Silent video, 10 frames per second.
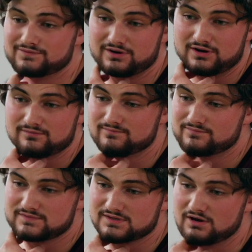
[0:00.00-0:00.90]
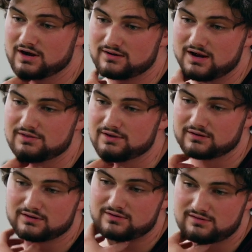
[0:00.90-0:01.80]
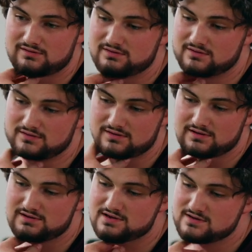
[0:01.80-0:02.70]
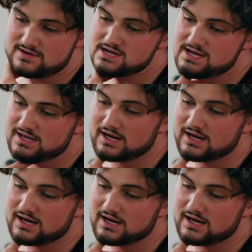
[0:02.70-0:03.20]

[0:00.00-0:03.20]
you know. So I think it